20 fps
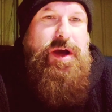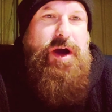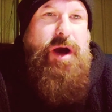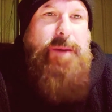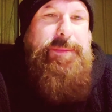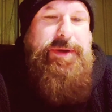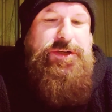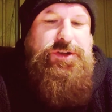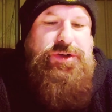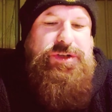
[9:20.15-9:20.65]

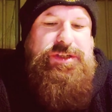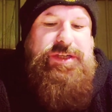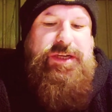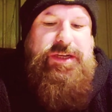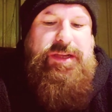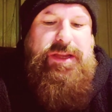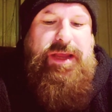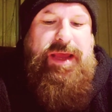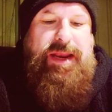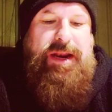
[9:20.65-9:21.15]
I'm
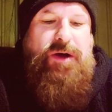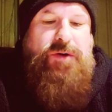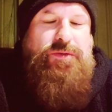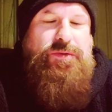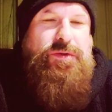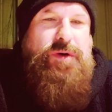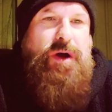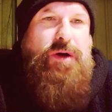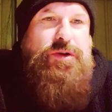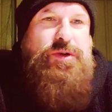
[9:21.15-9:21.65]
interested, and
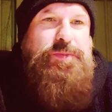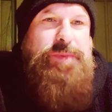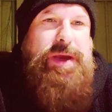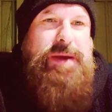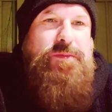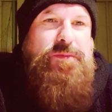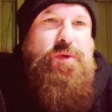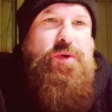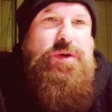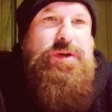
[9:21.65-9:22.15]
I'll
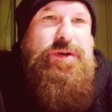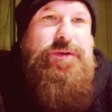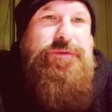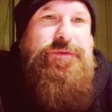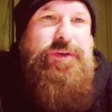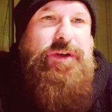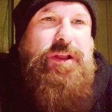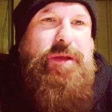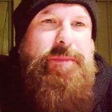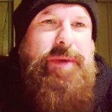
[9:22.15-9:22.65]
speak more to
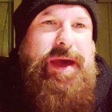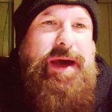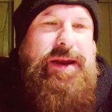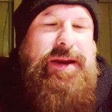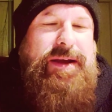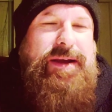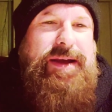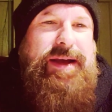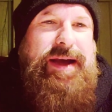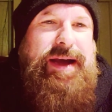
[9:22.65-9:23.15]
Phil
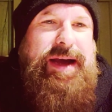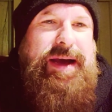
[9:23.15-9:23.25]
about it,